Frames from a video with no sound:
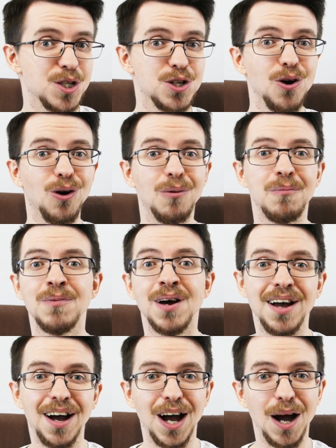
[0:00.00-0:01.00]
sure,
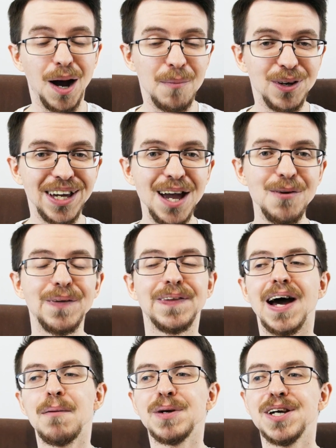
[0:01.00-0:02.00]
I'm okay with
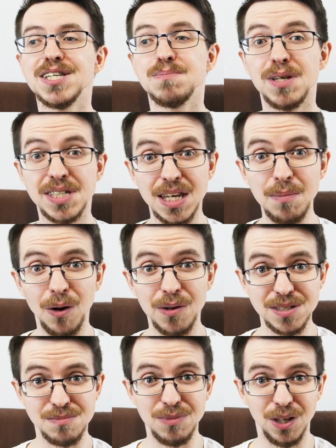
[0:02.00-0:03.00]
that, because placebo
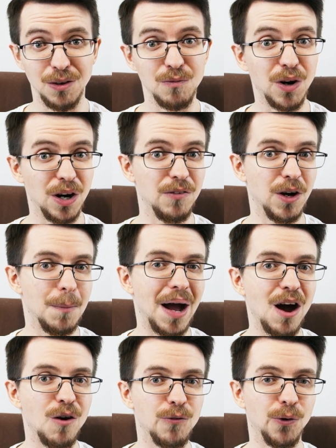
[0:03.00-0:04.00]
is, very
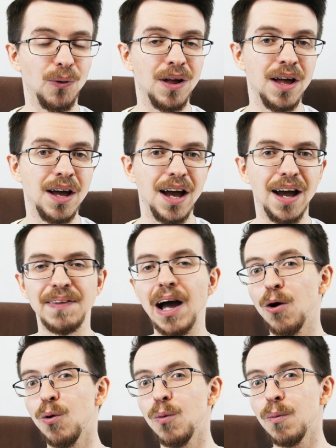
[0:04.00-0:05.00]
powerful. And
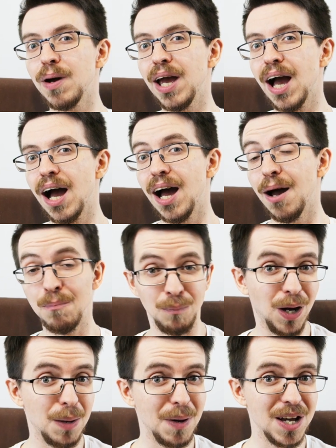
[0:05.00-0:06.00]
now,
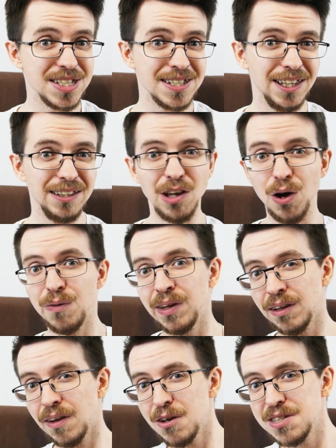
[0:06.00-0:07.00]
I personally don't
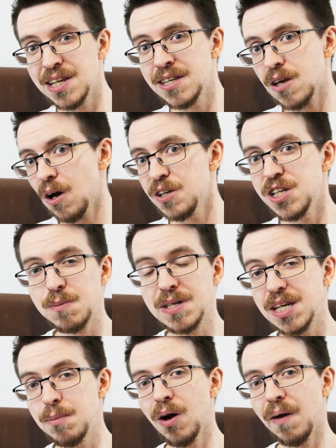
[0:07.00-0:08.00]
think that those things are just
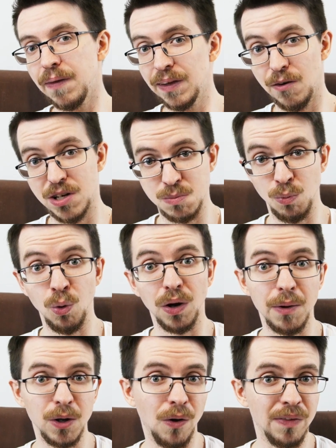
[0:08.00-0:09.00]
placebo. I think there is more
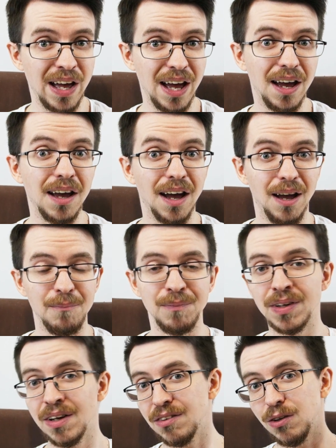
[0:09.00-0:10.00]
going on there
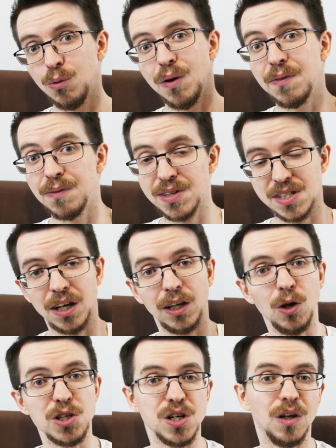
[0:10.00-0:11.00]
to do with
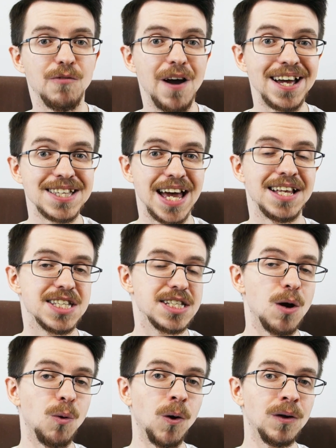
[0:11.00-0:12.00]
psychological effects and
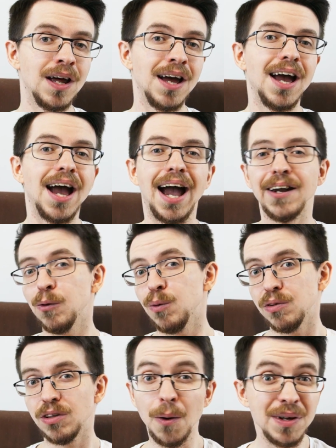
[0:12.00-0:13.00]
so on, and I
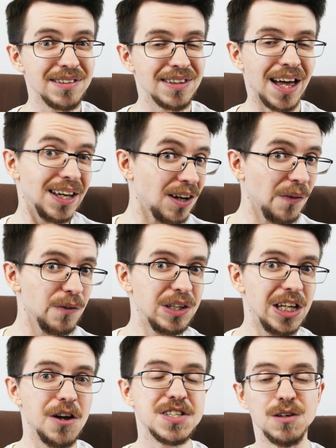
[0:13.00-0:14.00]
will go into that in other
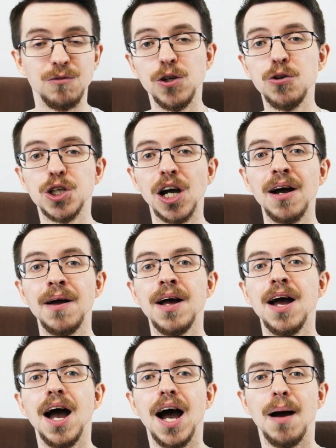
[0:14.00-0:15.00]
videos in future,
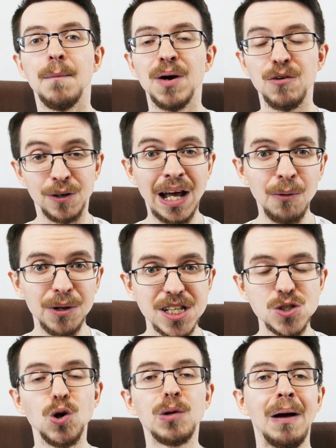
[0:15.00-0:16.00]
but for now we're
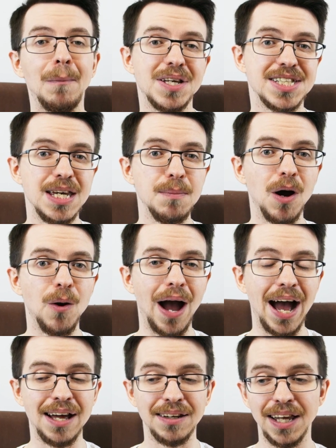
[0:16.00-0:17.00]
just talking about placebo,
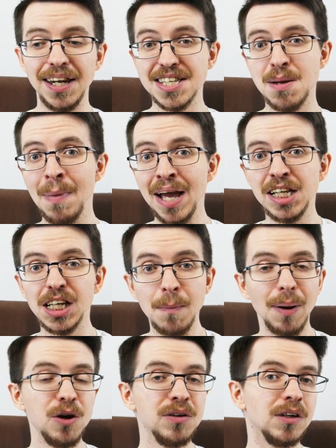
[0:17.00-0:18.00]
and it is a major
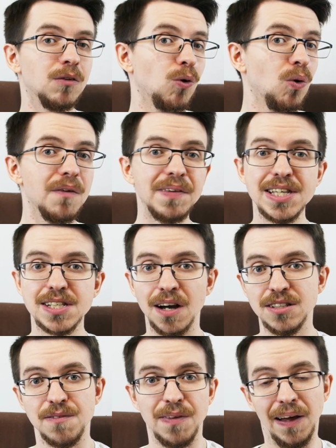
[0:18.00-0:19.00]
component of all of these
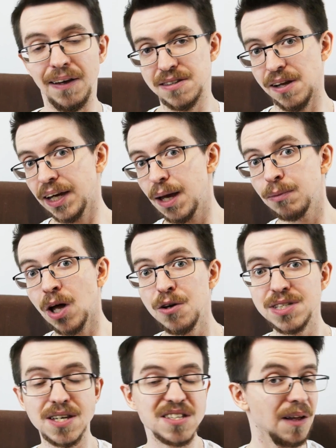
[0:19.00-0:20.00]
kinds of things, like
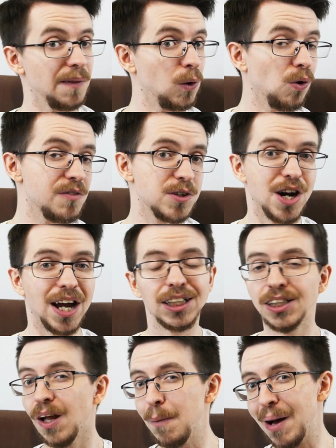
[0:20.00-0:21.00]
hypnosis, like the law of
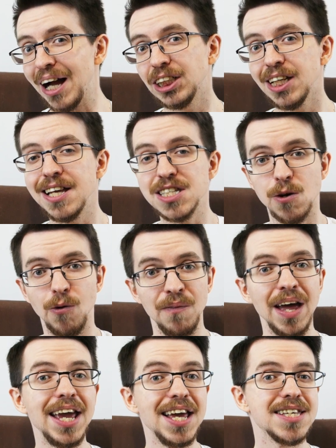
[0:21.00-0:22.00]
attraction, like magic and so on.
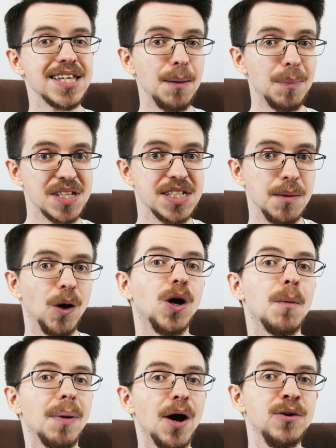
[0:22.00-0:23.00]
There is a placebo
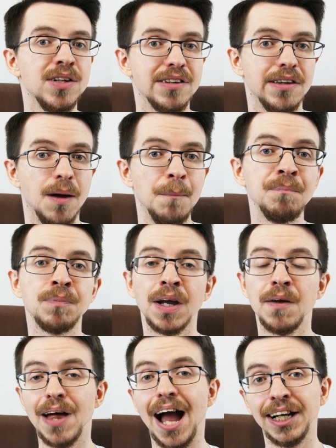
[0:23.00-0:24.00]
component to them
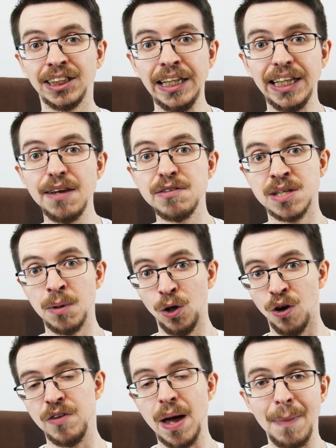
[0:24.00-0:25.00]
that actually gives them a
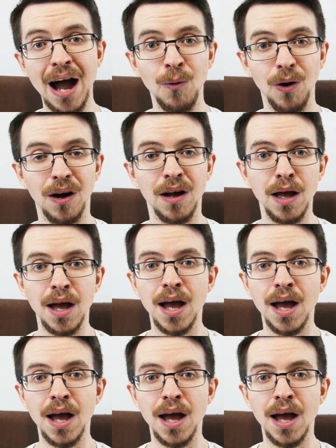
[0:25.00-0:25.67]
lot of their power,